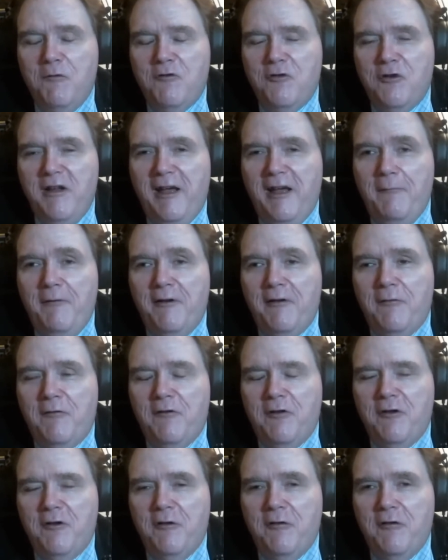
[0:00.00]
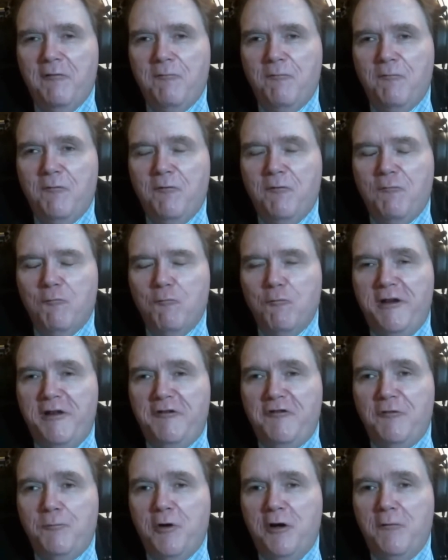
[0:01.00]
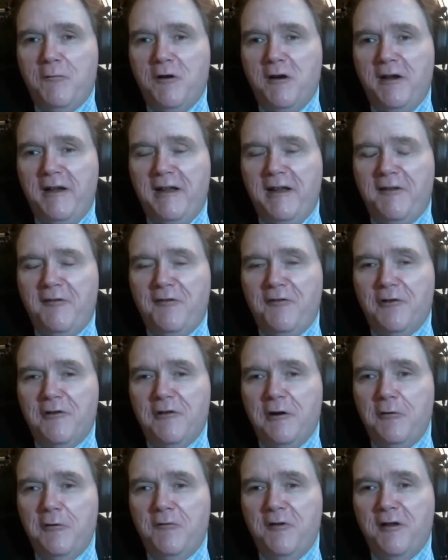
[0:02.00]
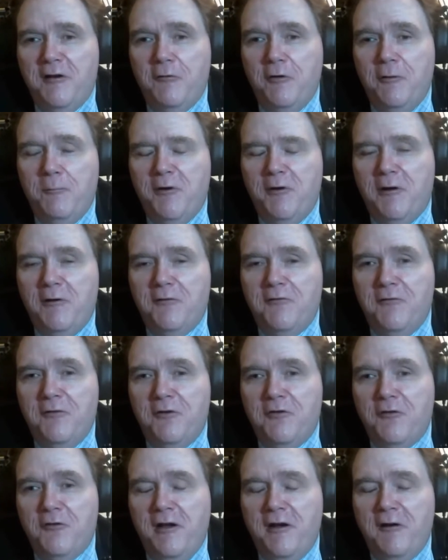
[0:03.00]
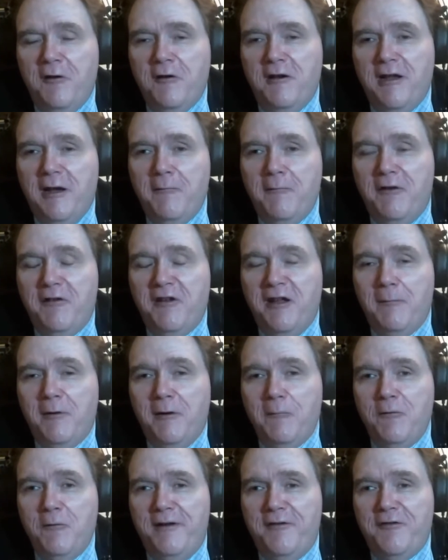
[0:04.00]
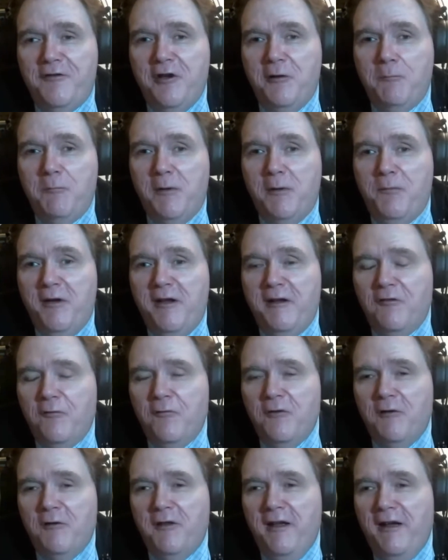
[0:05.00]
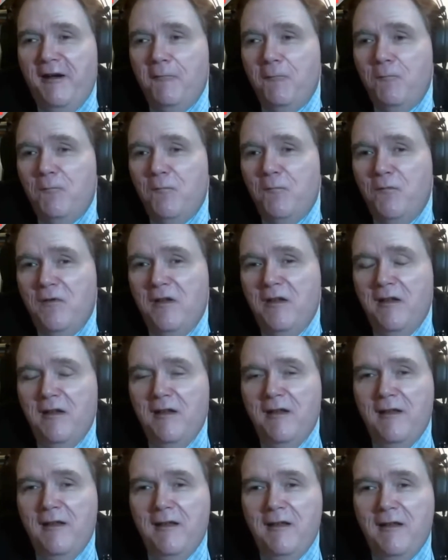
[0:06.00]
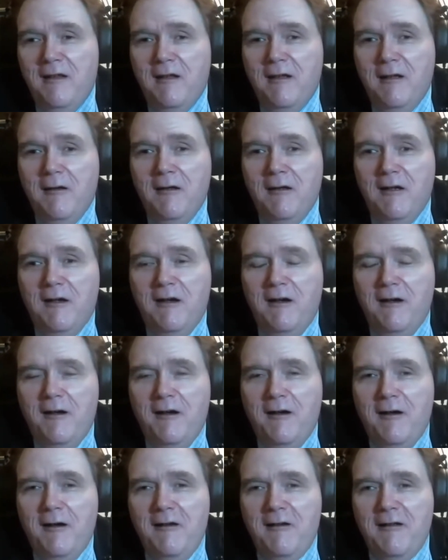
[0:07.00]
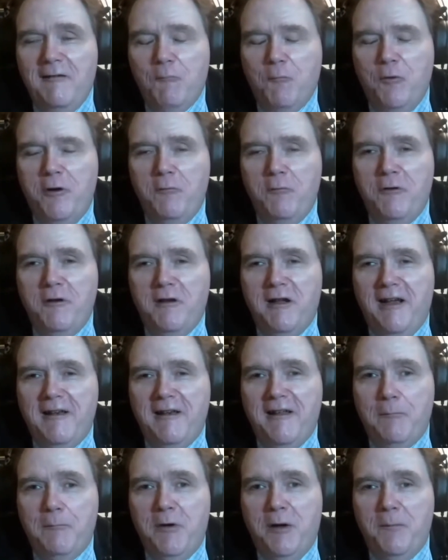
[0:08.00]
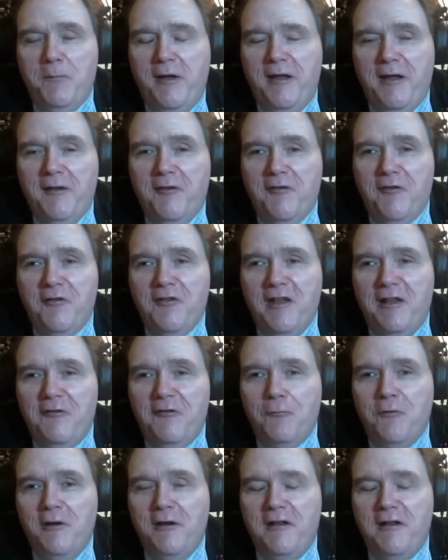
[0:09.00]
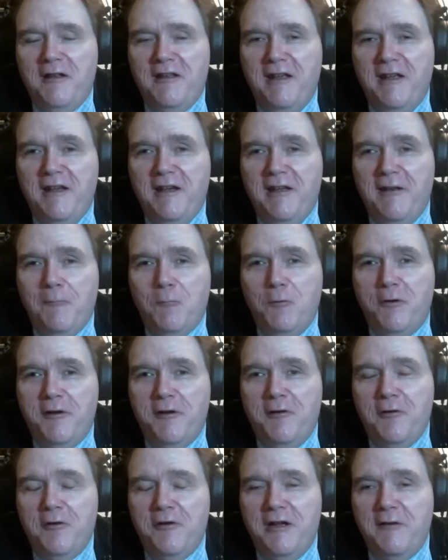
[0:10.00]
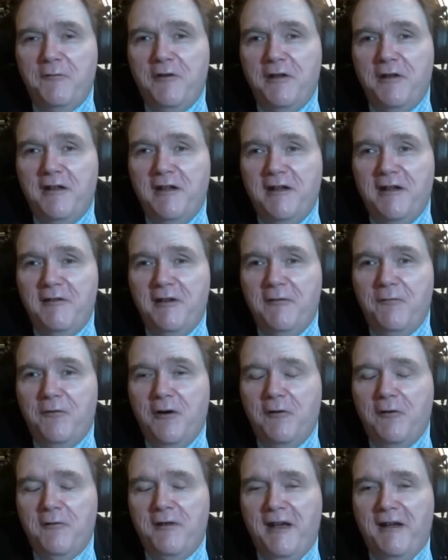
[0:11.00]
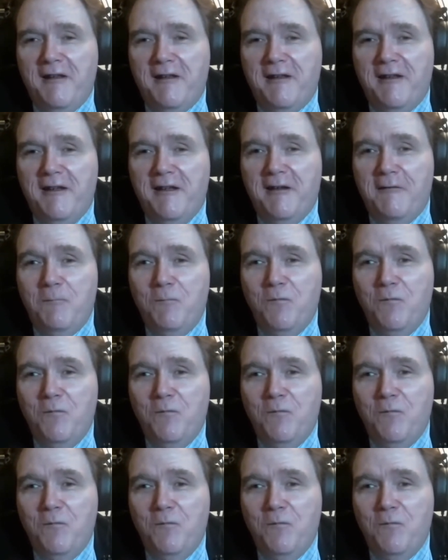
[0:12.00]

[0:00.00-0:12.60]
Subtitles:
having to reach above our heads to load the equipment onto the trailer. And every time I reached up, my pants fell down. I'd get my pants situated again, and we'd go to lift again, they'd fall down again.